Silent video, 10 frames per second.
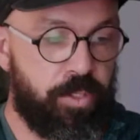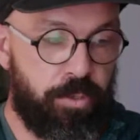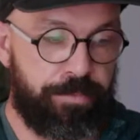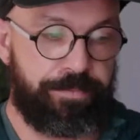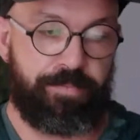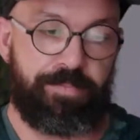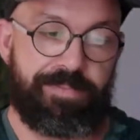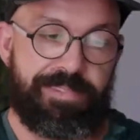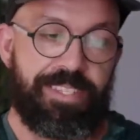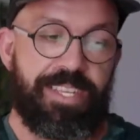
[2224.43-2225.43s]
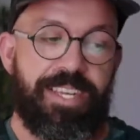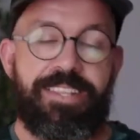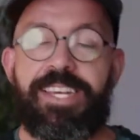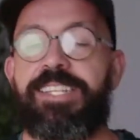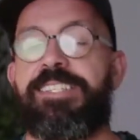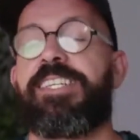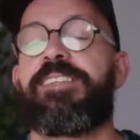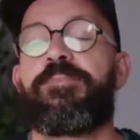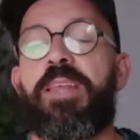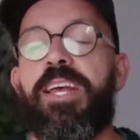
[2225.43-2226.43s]
So that is it.
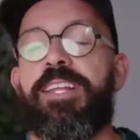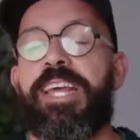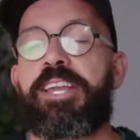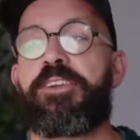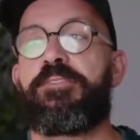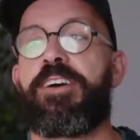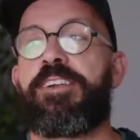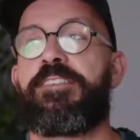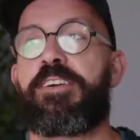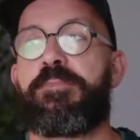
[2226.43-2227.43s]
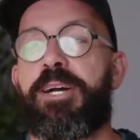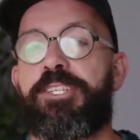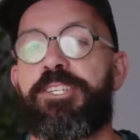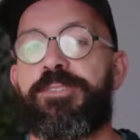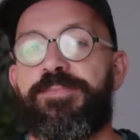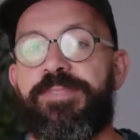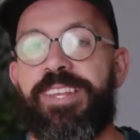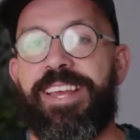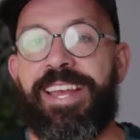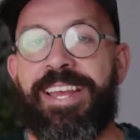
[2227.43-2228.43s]
Thank you very much.
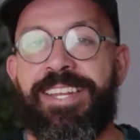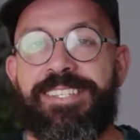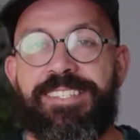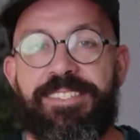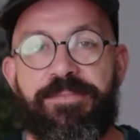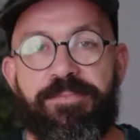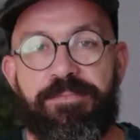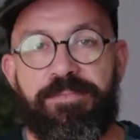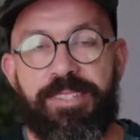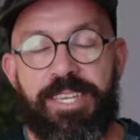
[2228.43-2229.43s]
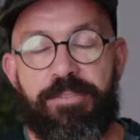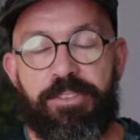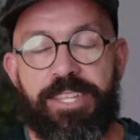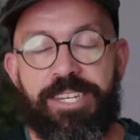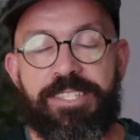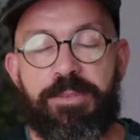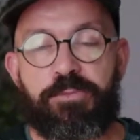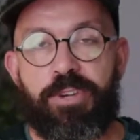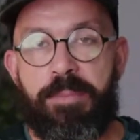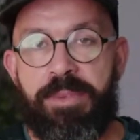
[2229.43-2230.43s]
And if you didn't
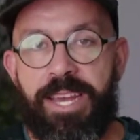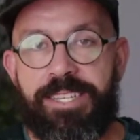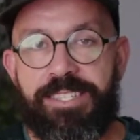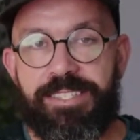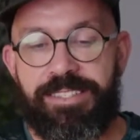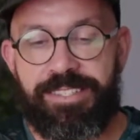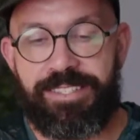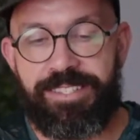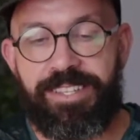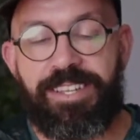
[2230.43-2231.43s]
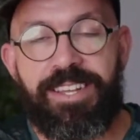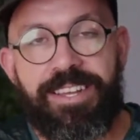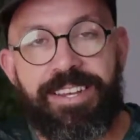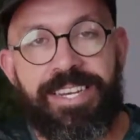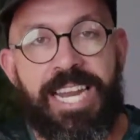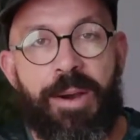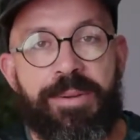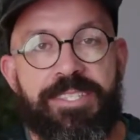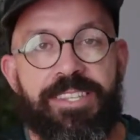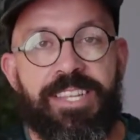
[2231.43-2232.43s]
subscribe yet,
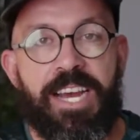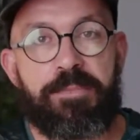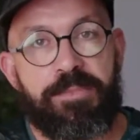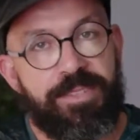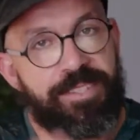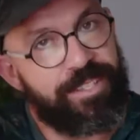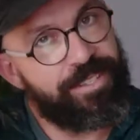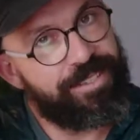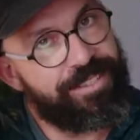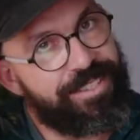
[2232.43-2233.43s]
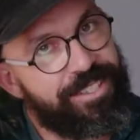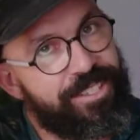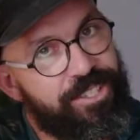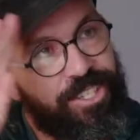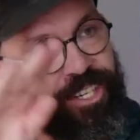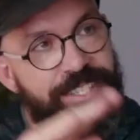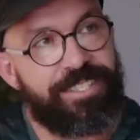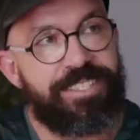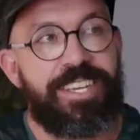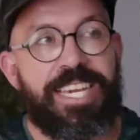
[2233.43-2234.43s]
now it's the time.
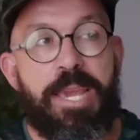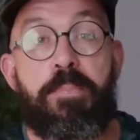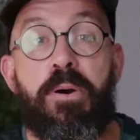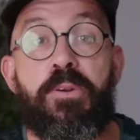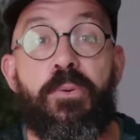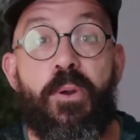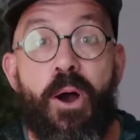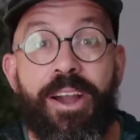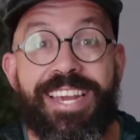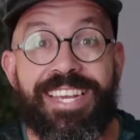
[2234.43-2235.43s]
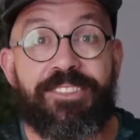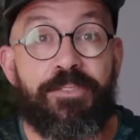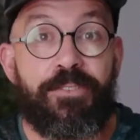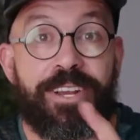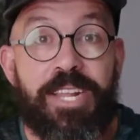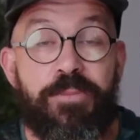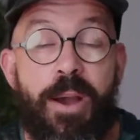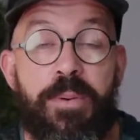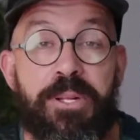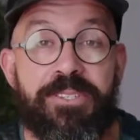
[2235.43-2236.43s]
Cheers. Keep on rocking. Don't forget
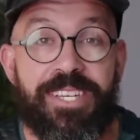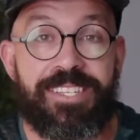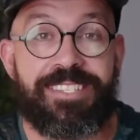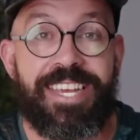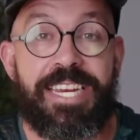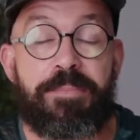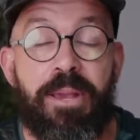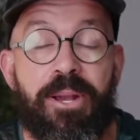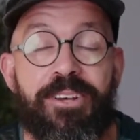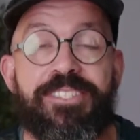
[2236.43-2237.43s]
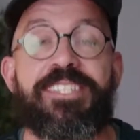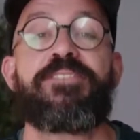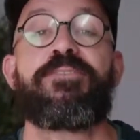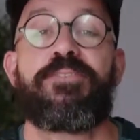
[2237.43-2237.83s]
why we all started skating, because it's